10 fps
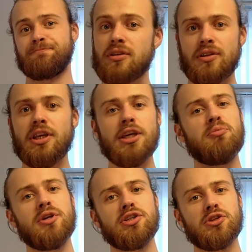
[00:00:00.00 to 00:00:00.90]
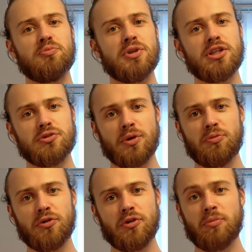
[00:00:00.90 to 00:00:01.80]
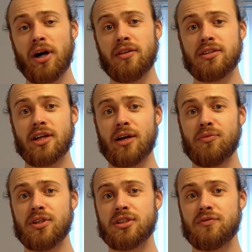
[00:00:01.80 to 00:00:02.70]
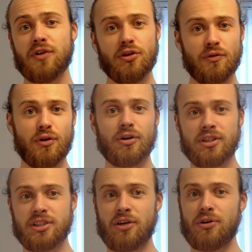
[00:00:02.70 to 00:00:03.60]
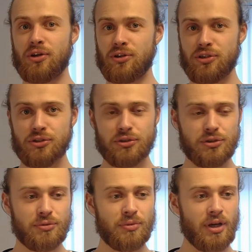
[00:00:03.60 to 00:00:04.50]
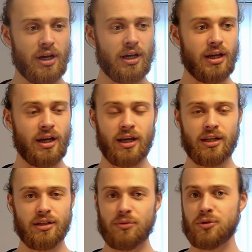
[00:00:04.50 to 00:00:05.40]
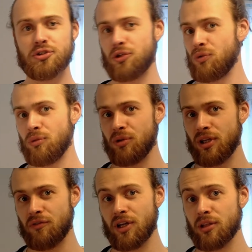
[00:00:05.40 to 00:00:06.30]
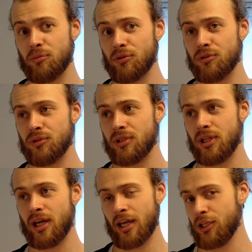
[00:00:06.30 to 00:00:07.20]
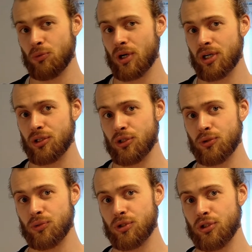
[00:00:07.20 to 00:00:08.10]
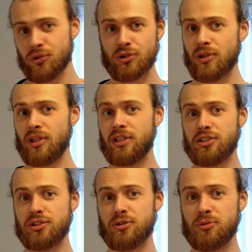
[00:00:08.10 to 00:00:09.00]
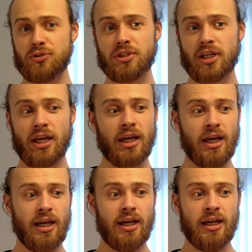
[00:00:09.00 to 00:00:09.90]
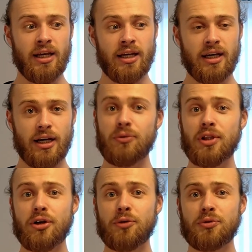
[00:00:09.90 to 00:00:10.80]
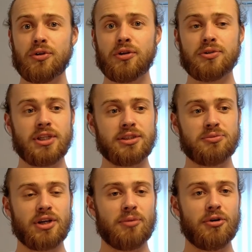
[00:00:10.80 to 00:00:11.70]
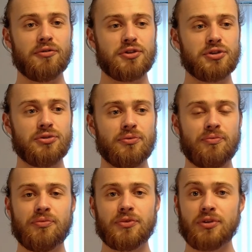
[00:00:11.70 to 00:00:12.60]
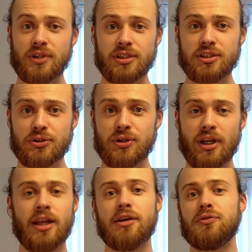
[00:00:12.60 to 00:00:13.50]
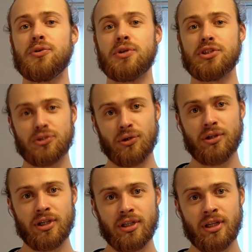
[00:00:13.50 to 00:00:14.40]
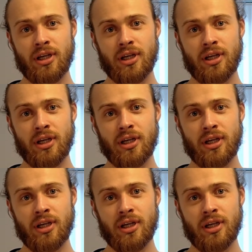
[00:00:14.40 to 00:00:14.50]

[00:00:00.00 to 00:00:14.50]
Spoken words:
The EP should be distributed by the time this video vlog is airing on YouTube, and the music will be available anywhere you would usually listen to music. I really hope you'll go take some time off to listen to it, and if you enjoy it